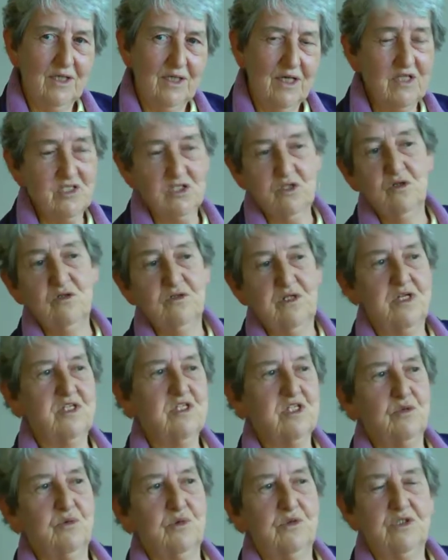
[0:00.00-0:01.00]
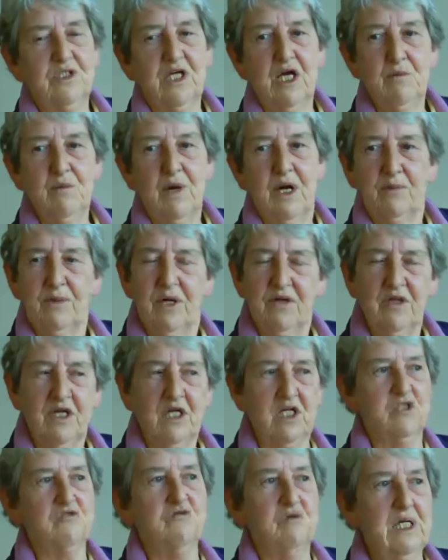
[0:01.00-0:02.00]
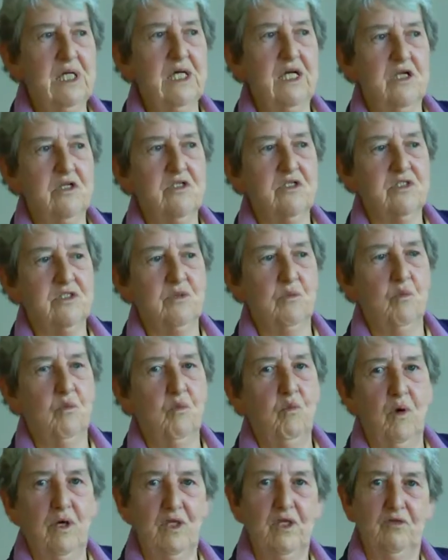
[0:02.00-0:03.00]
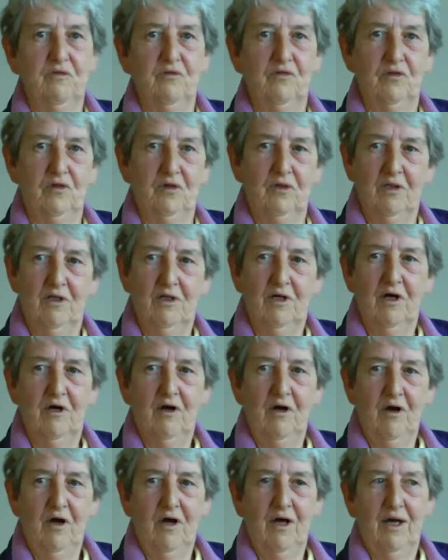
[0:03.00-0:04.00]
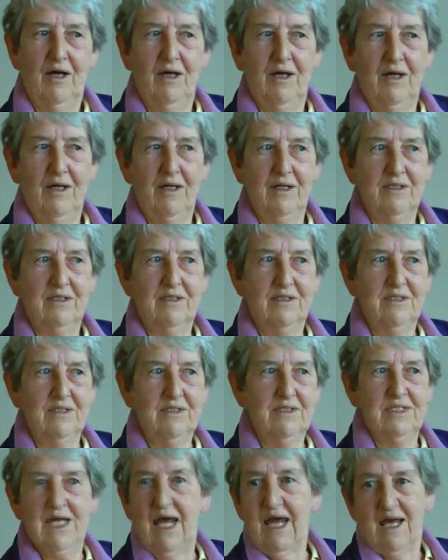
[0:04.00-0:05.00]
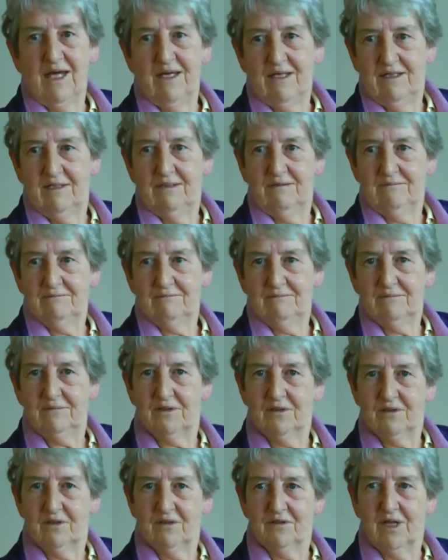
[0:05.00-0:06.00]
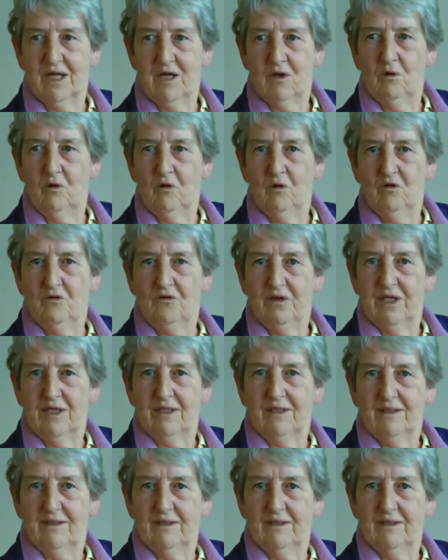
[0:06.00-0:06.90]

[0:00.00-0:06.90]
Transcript: It's good they still want to get married, I think it's really just a wonderful uh, day that they all think,